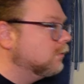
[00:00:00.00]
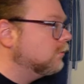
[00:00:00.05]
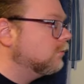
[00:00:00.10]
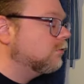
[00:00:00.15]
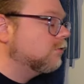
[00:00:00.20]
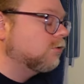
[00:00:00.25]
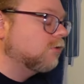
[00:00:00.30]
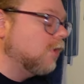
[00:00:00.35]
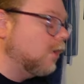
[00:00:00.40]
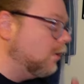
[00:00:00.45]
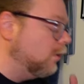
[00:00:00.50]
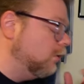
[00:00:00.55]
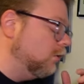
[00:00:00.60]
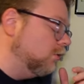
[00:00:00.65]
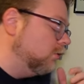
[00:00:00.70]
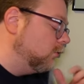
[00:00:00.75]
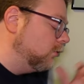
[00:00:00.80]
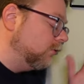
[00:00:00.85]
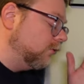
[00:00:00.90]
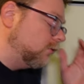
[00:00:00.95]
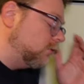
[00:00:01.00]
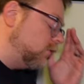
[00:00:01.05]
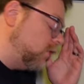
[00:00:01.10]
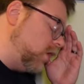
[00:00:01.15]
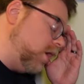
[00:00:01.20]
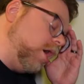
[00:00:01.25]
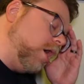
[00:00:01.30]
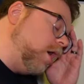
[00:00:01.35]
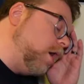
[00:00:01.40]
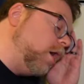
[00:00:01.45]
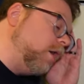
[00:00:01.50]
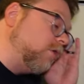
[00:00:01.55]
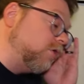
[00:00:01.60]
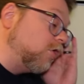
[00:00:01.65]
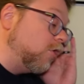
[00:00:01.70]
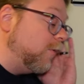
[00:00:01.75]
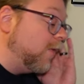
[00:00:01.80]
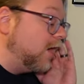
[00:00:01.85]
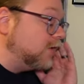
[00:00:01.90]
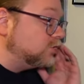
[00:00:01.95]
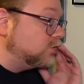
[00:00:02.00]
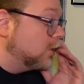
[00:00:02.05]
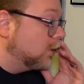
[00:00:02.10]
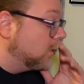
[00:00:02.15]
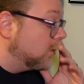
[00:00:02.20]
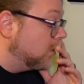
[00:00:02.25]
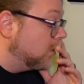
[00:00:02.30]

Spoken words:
So much.